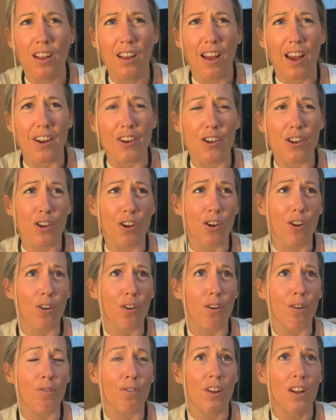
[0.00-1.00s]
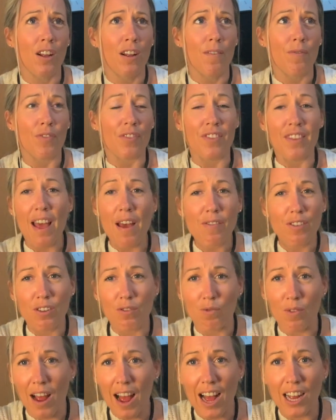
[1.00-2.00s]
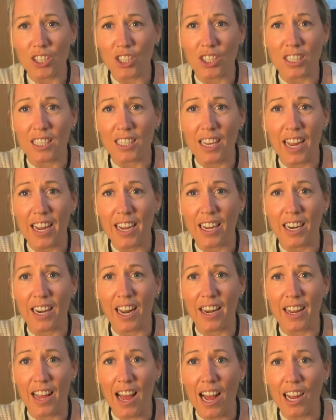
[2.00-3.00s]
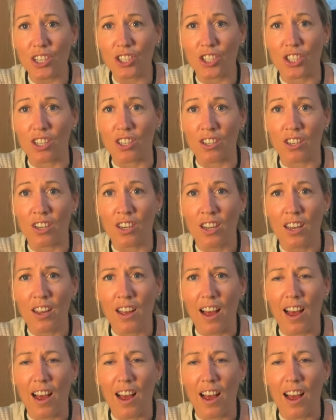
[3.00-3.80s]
and you could have never actually taken any action,